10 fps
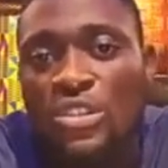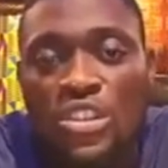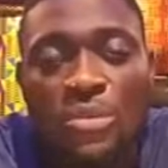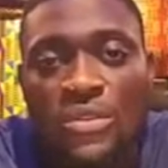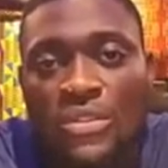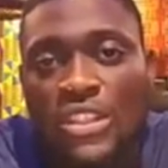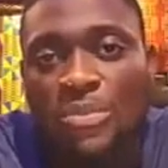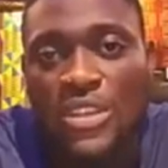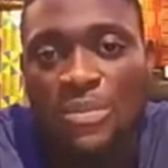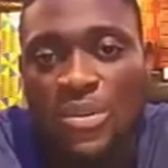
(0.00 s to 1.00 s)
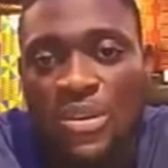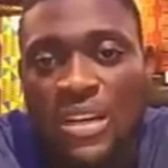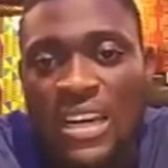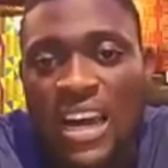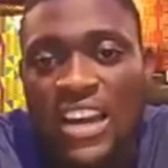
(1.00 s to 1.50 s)
some of these people.
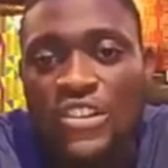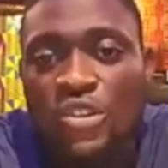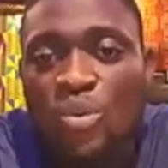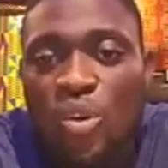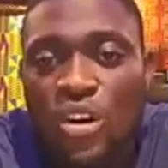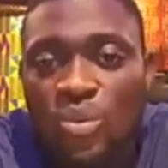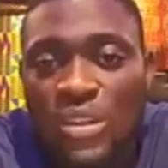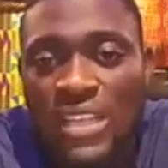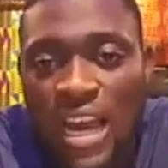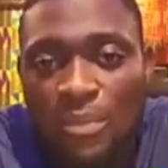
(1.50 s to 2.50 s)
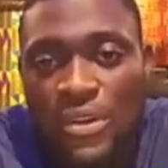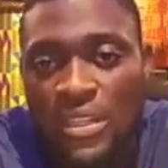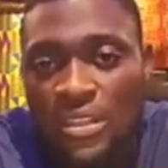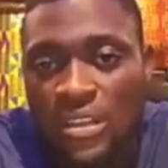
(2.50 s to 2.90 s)
I knew what was happening.